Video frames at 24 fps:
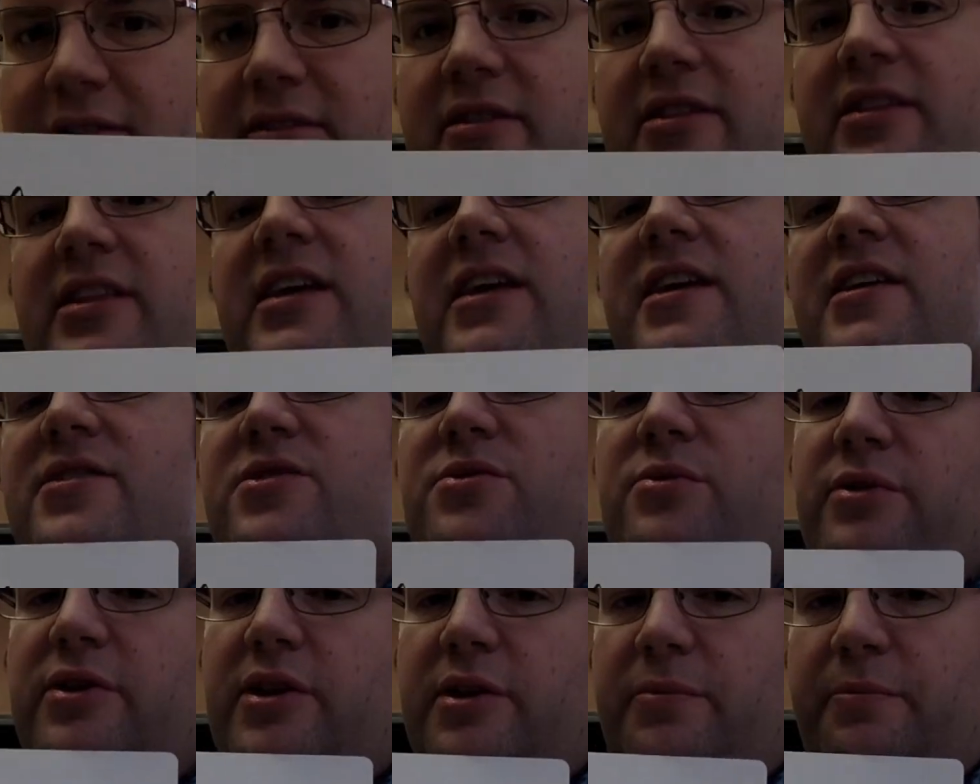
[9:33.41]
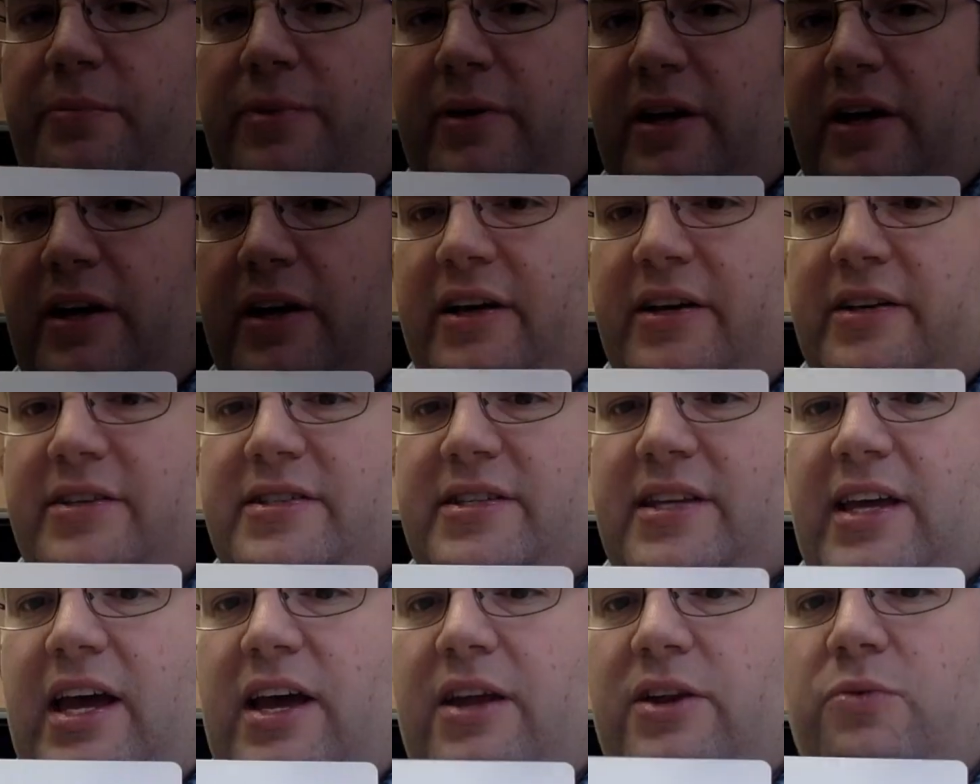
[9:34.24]
These are the bugs
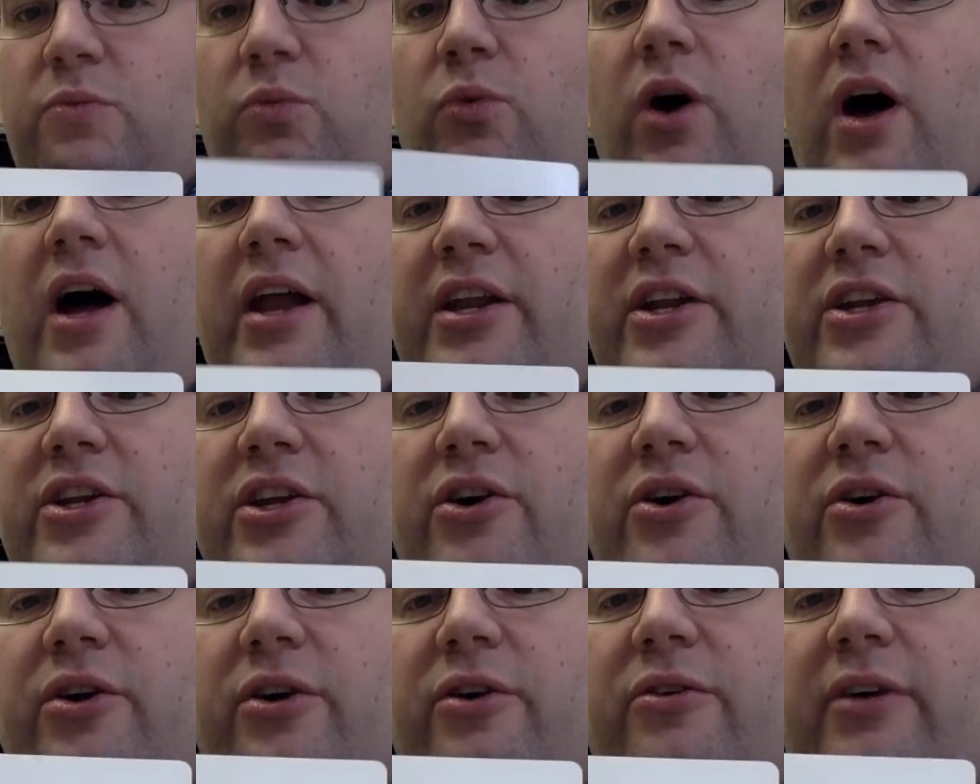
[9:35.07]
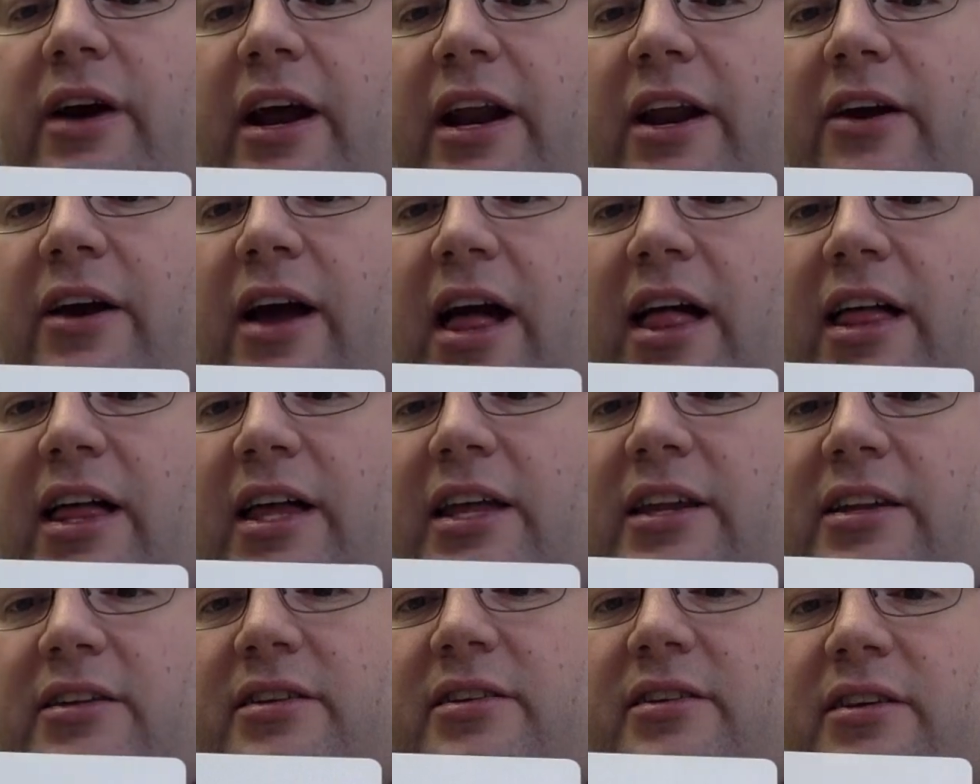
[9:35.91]
that wanted to go to Crater
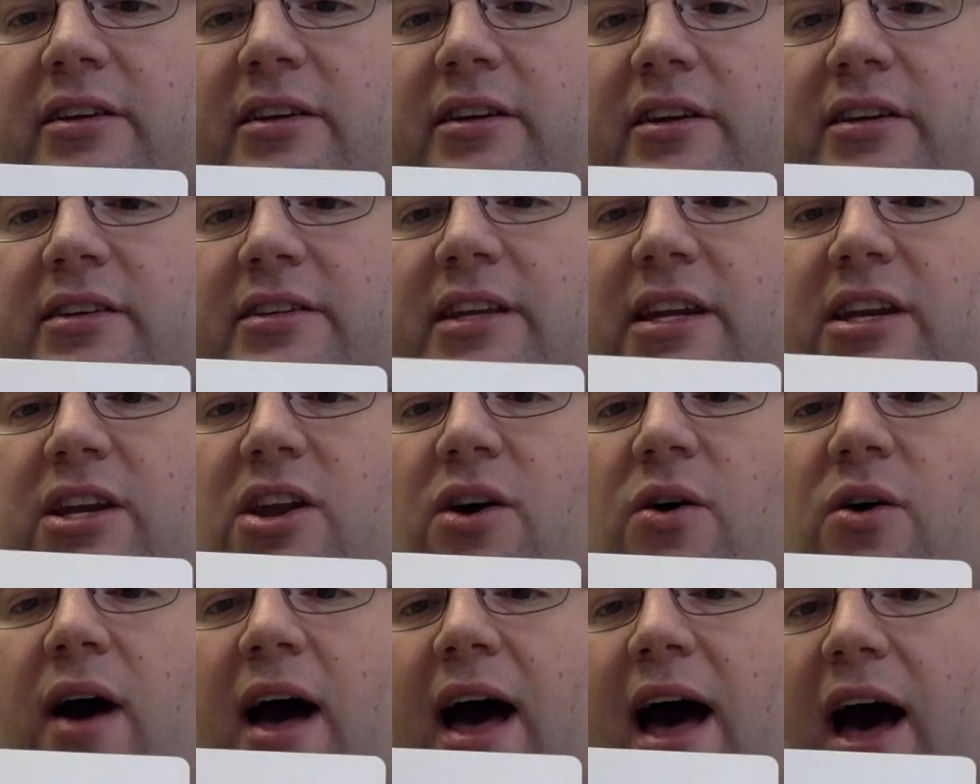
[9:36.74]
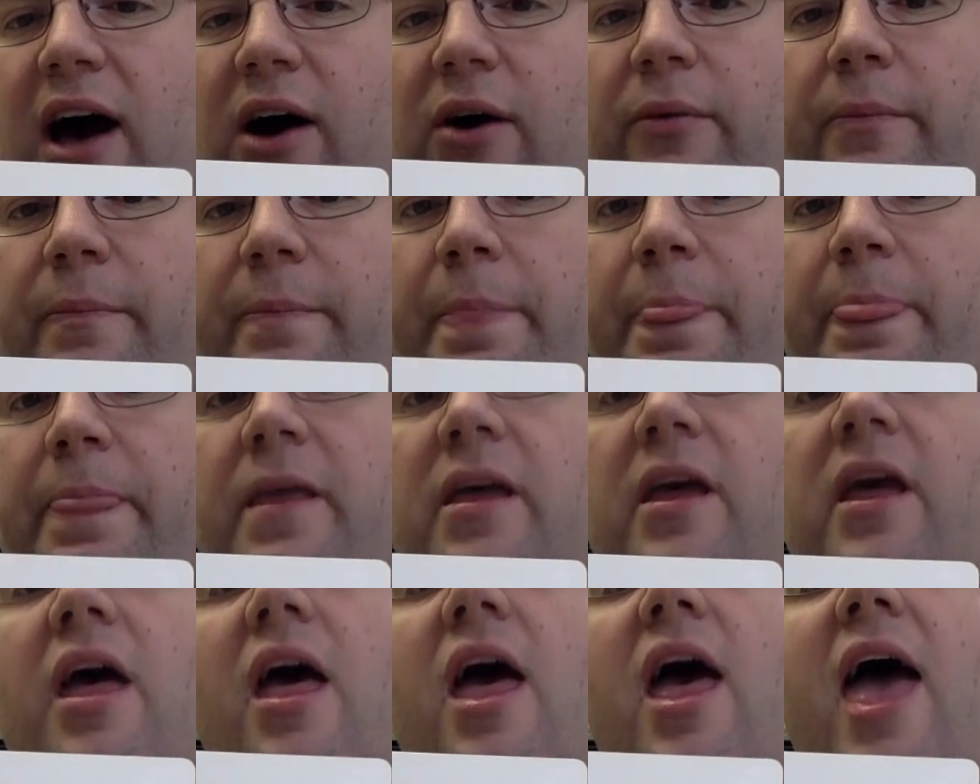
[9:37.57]
Island, didn't know how,
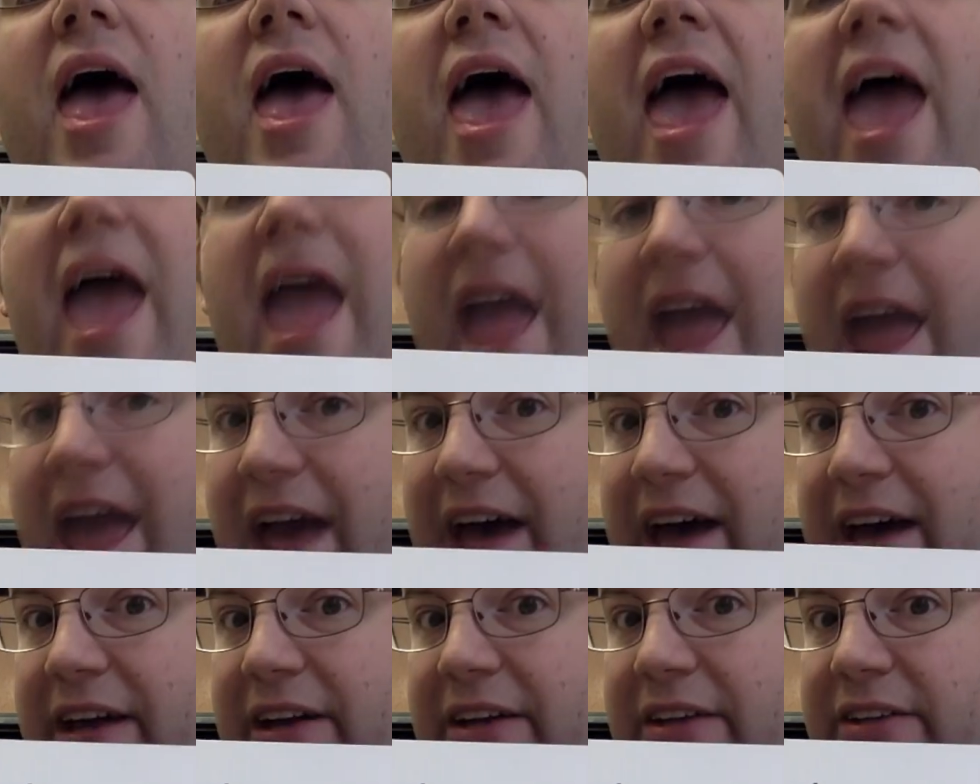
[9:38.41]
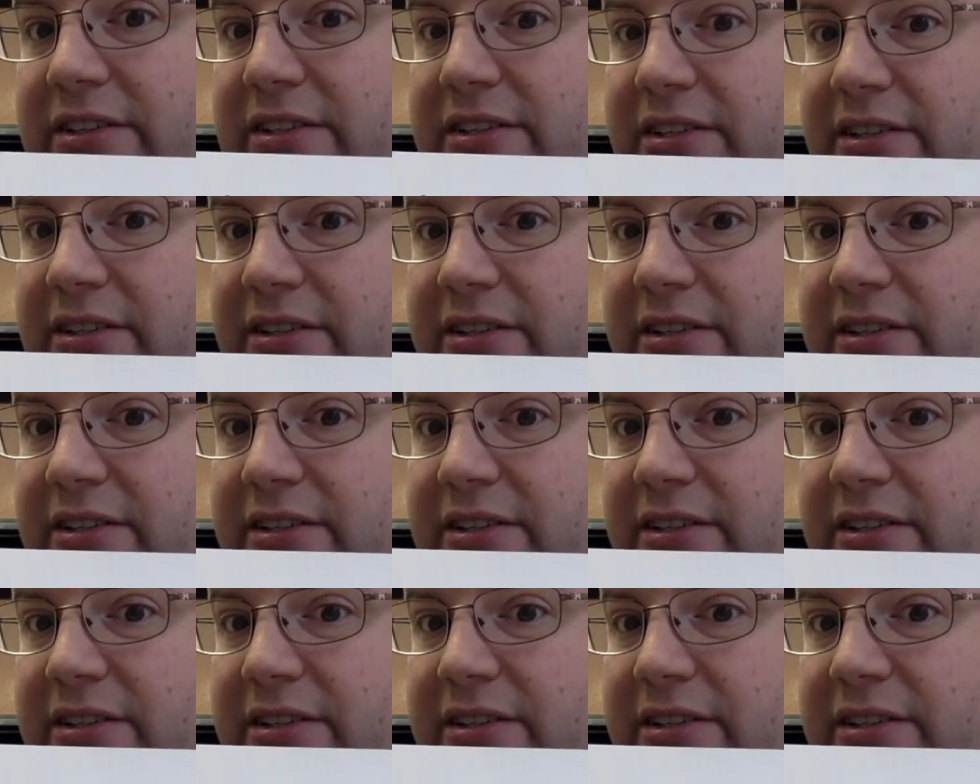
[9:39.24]
and